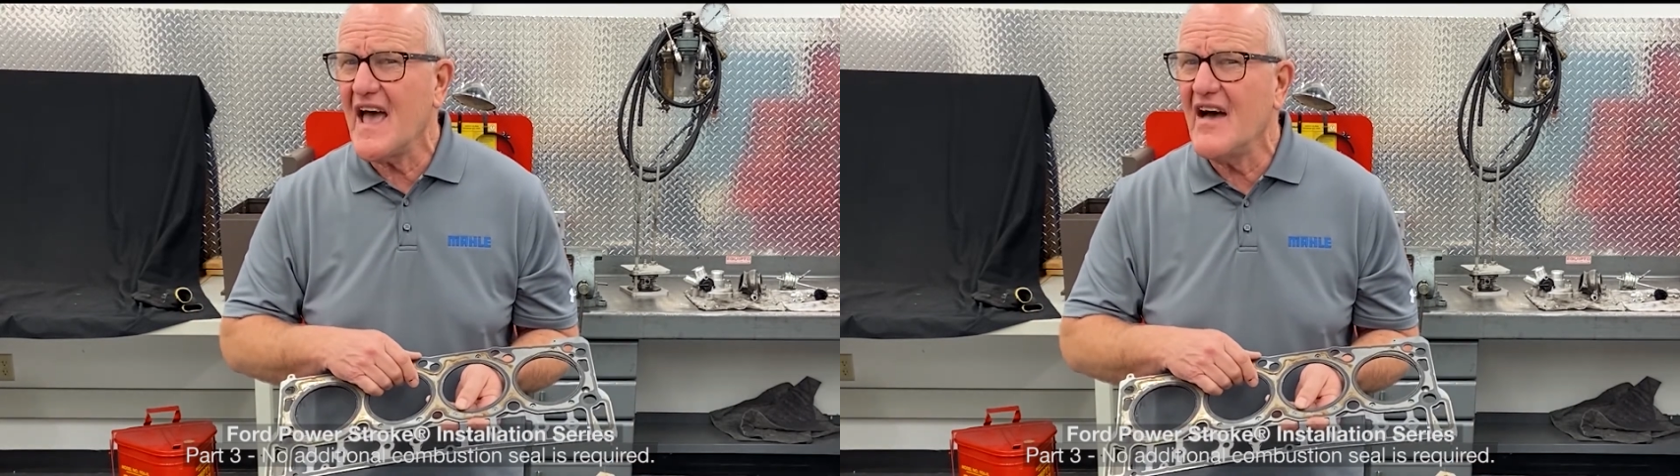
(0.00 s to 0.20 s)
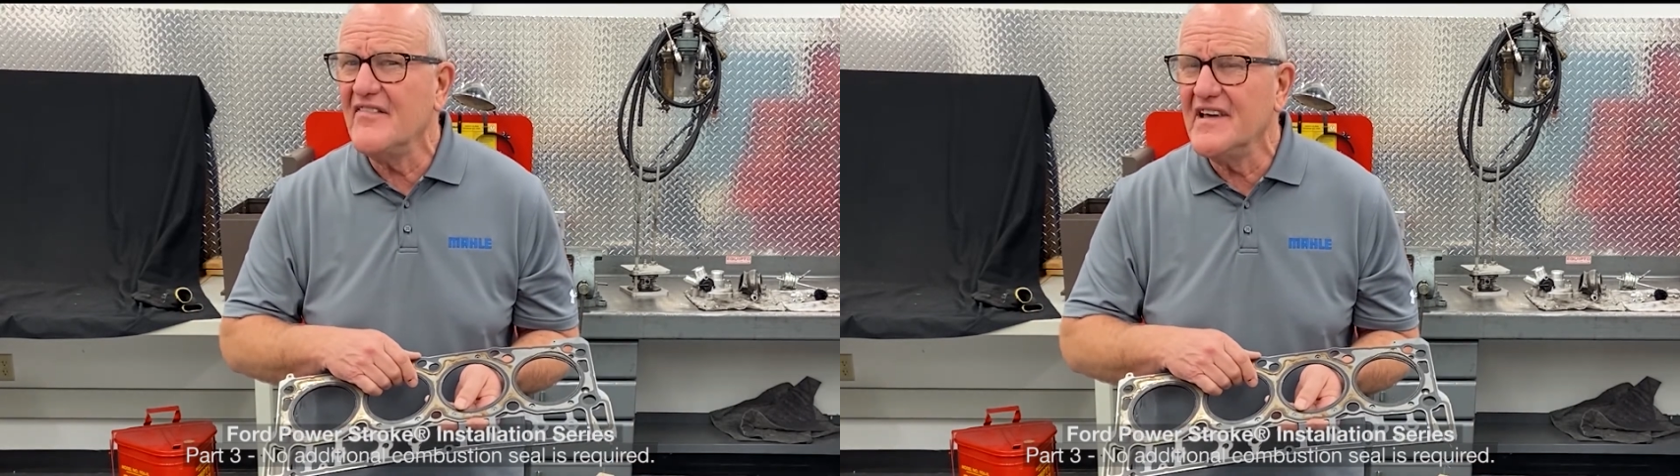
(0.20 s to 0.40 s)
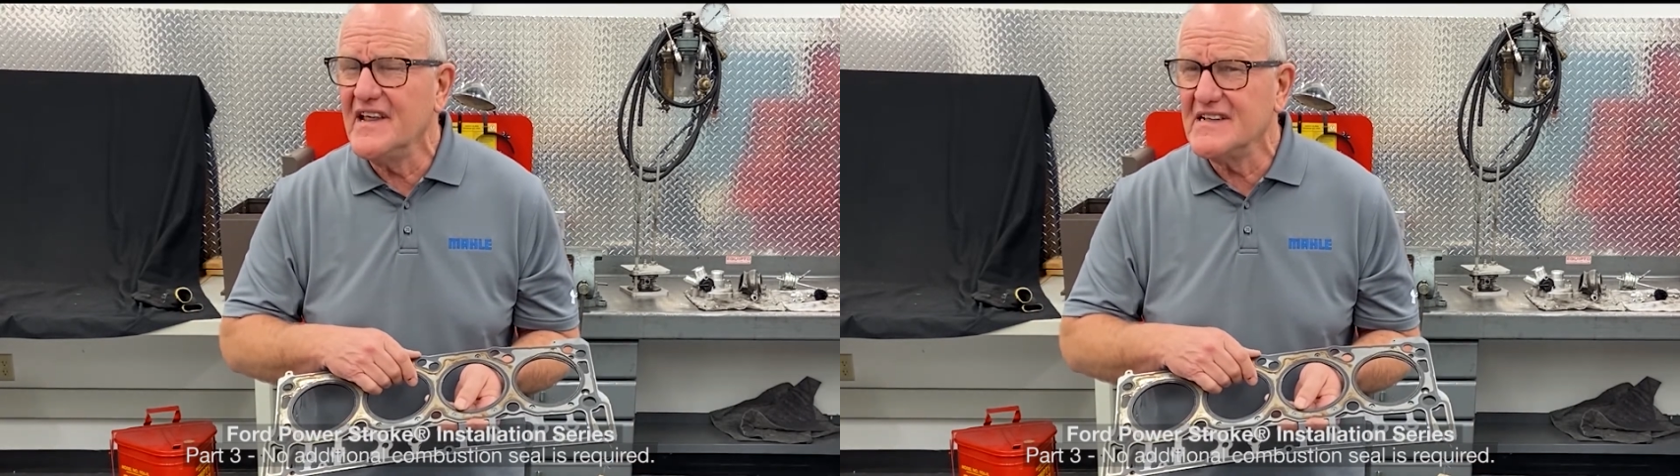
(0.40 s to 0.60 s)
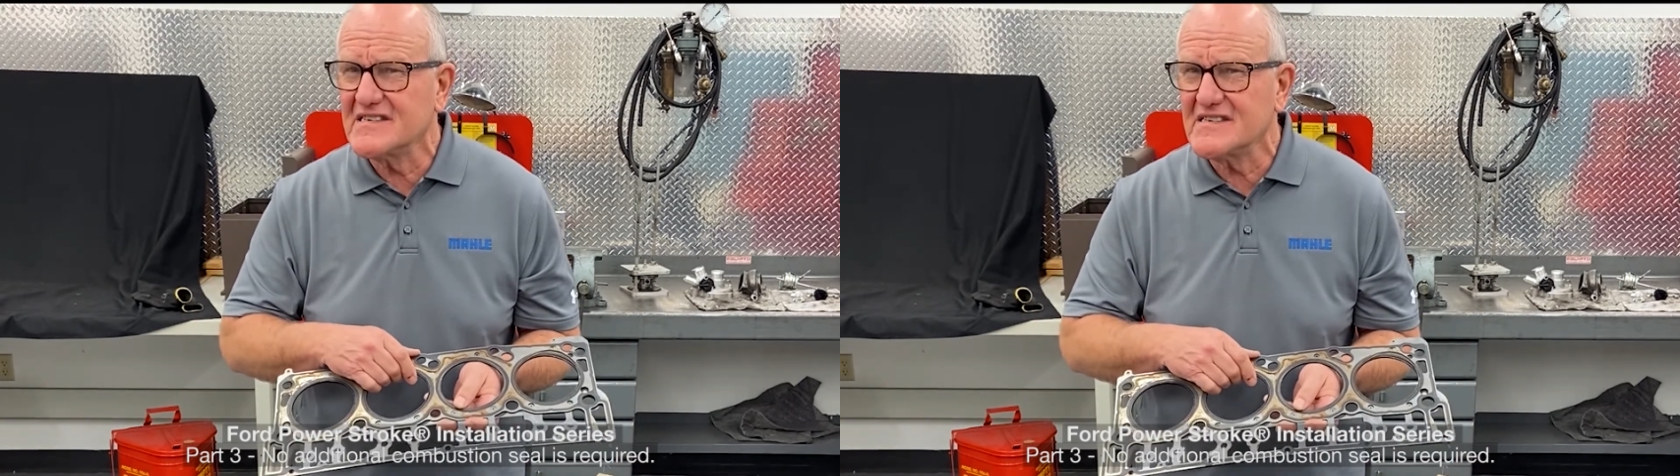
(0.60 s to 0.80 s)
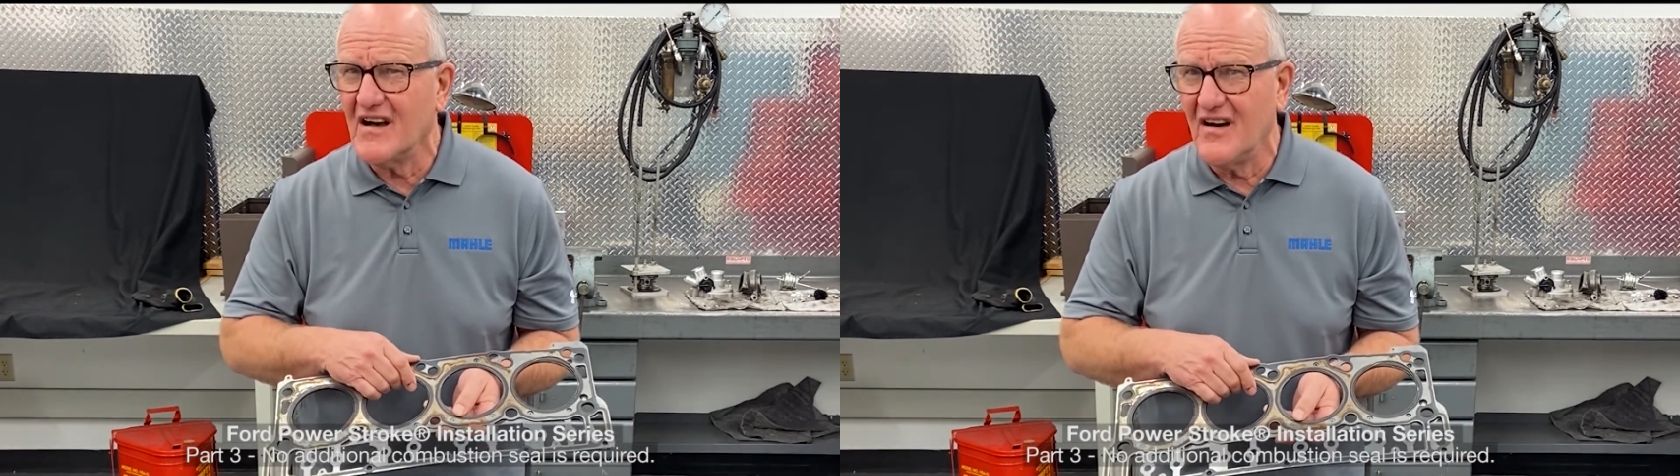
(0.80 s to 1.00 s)

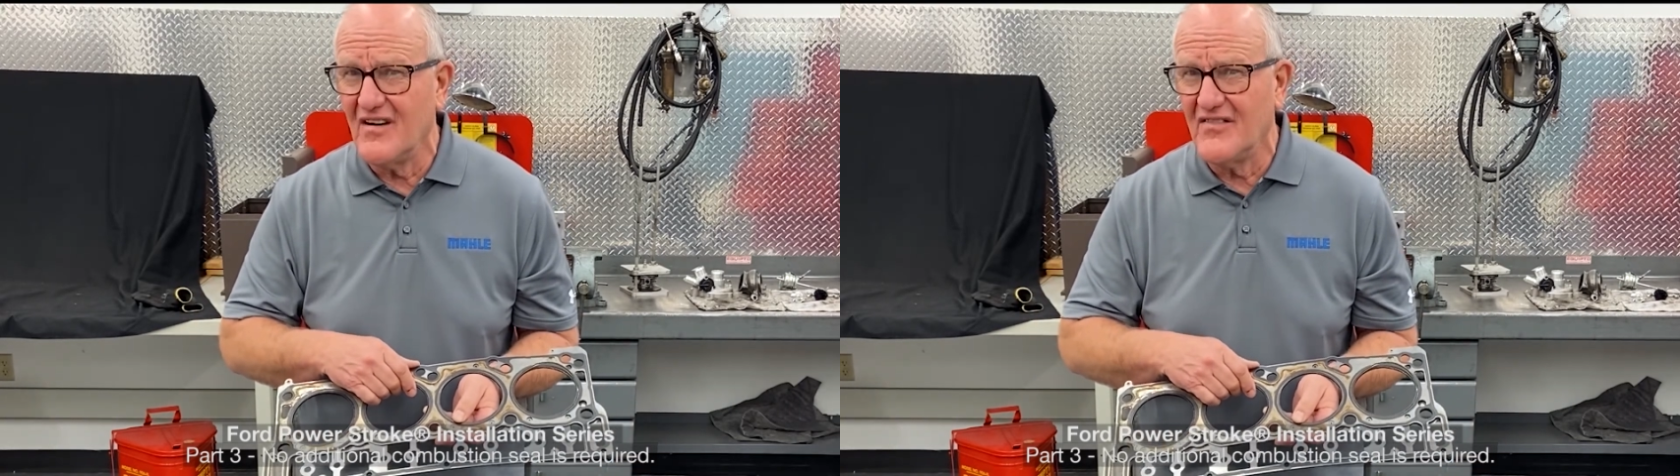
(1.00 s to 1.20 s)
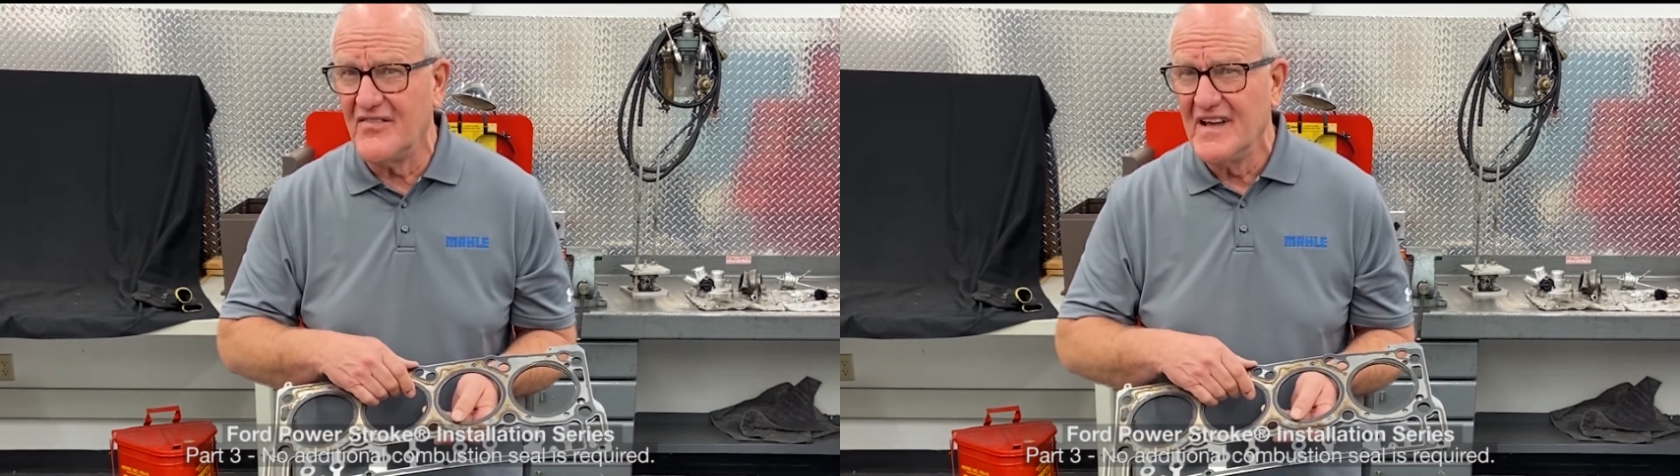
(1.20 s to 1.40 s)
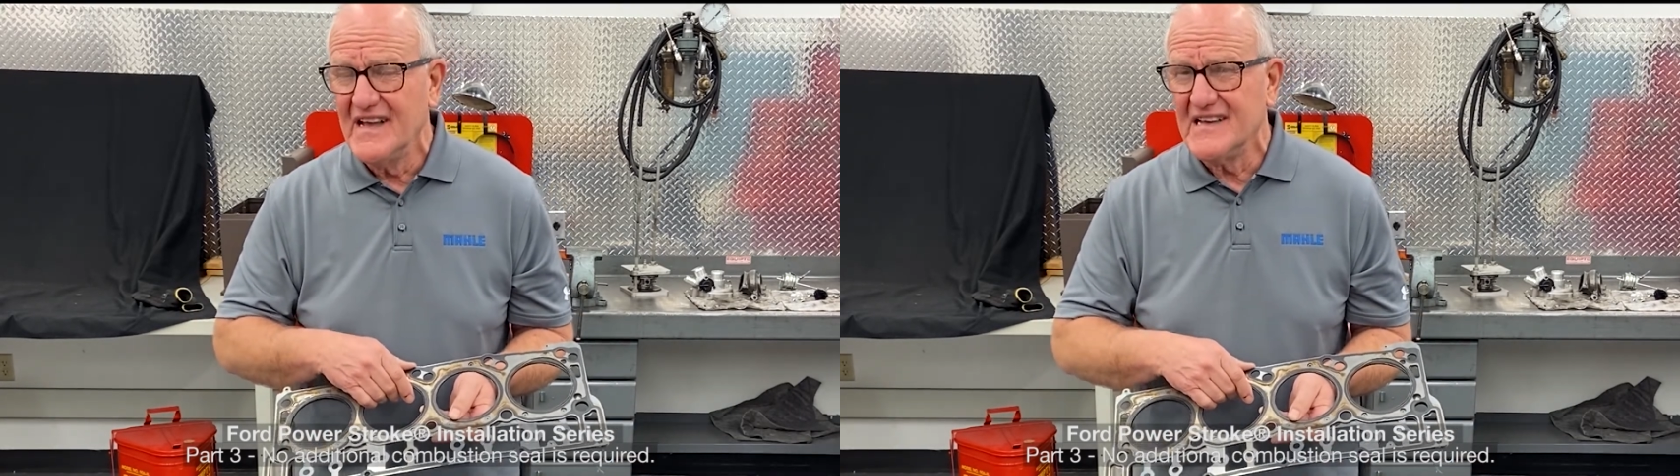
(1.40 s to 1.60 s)
evidence of